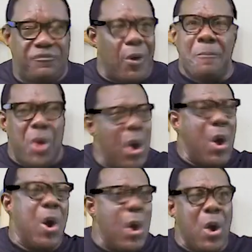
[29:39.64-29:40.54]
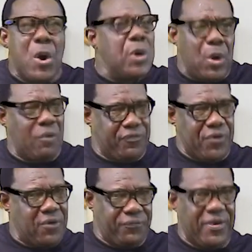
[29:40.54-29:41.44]
from all of
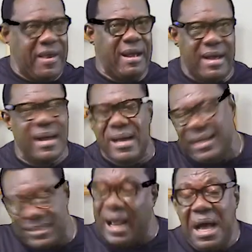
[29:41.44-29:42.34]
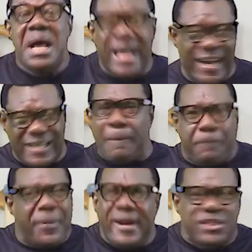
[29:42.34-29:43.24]
your fears. In the
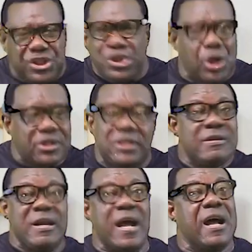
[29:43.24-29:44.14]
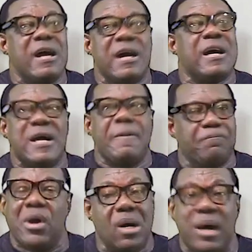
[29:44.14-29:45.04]
precious
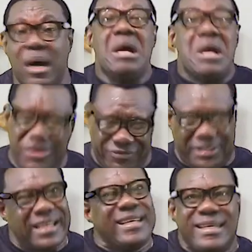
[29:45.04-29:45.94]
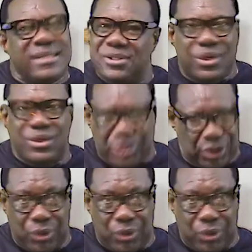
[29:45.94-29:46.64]
name of Jesus